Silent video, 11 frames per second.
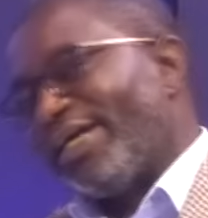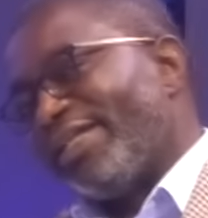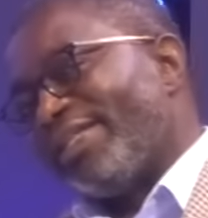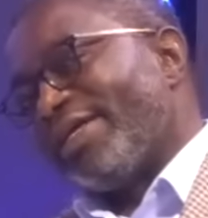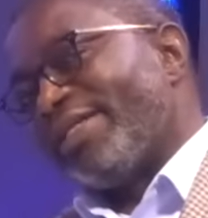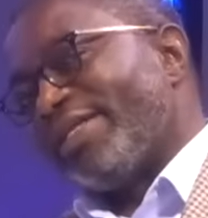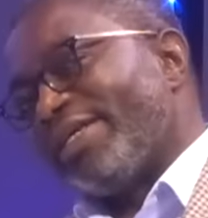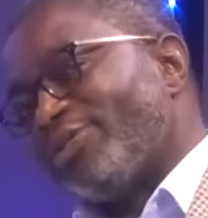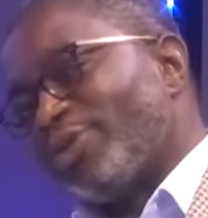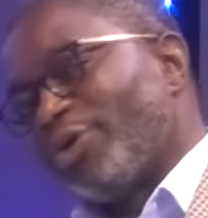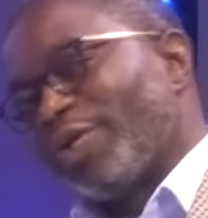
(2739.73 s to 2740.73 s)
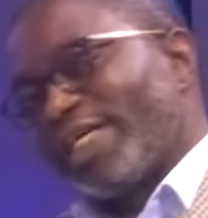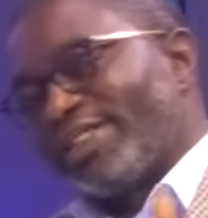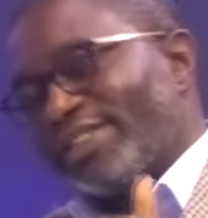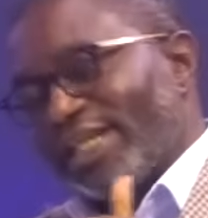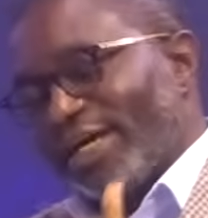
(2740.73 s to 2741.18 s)
they, they, told
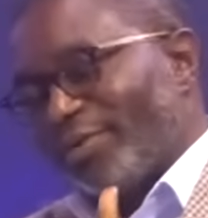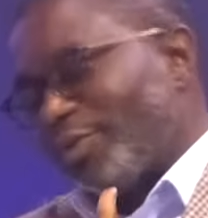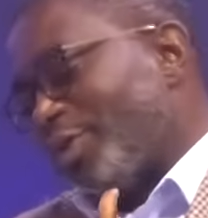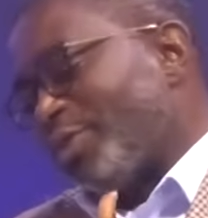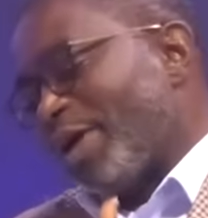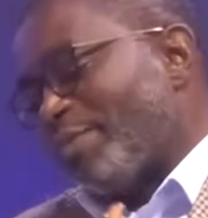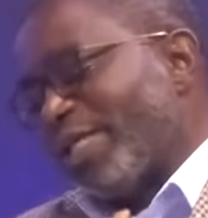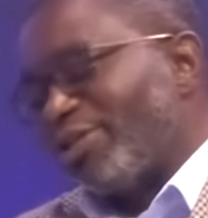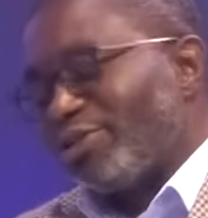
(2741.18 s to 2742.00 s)
us uh, we were made to